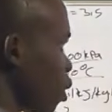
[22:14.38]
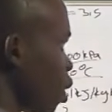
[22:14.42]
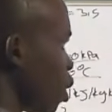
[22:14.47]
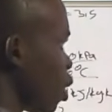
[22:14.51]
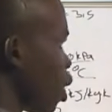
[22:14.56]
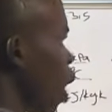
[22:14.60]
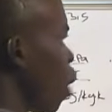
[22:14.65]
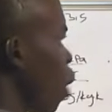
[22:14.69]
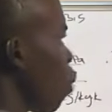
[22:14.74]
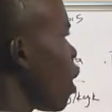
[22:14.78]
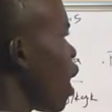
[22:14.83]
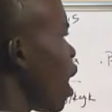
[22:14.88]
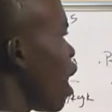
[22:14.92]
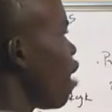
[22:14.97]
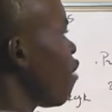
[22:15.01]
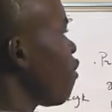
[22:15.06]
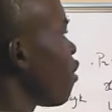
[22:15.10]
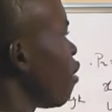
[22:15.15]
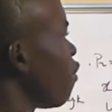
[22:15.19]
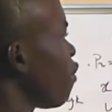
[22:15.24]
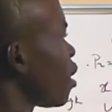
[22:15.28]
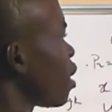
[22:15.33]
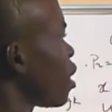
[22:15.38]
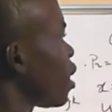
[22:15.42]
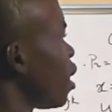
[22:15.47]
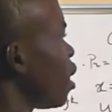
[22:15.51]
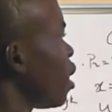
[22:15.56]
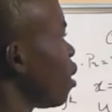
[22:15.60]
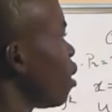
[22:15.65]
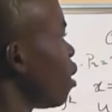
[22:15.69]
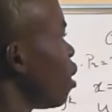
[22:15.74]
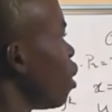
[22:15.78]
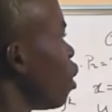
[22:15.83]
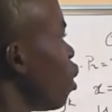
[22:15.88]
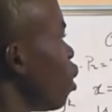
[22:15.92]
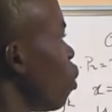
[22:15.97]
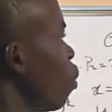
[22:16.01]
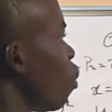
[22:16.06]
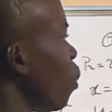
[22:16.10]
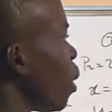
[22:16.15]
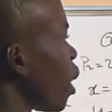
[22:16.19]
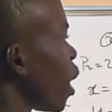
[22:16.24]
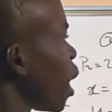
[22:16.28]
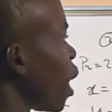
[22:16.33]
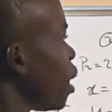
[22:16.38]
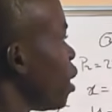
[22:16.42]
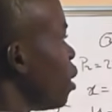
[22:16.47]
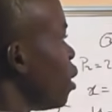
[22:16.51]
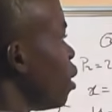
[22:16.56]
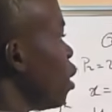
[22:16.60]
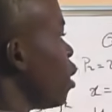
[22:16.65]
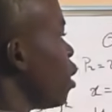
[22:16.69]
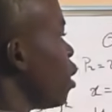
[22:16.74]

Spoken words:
Now we have everything. We can